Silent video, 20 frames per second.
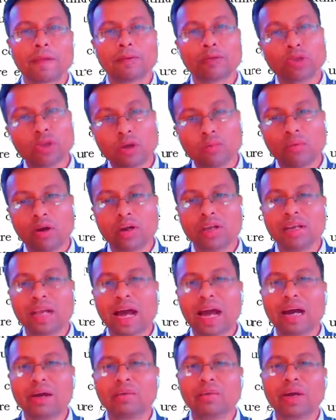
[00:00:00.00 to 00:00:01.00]
through your body
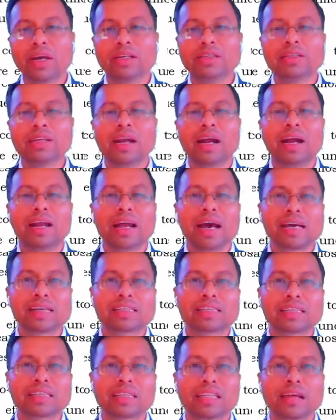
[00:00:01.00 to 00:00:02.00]
language, and
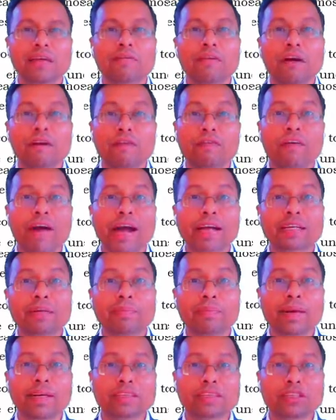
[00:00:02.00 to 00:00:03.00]
asking them
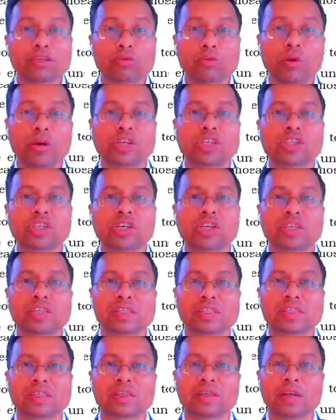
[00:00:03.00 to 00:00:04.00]
fact-based
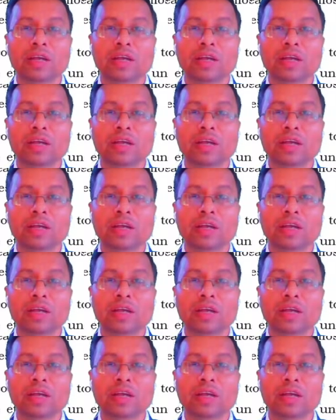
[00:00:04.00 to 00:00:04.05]
questions.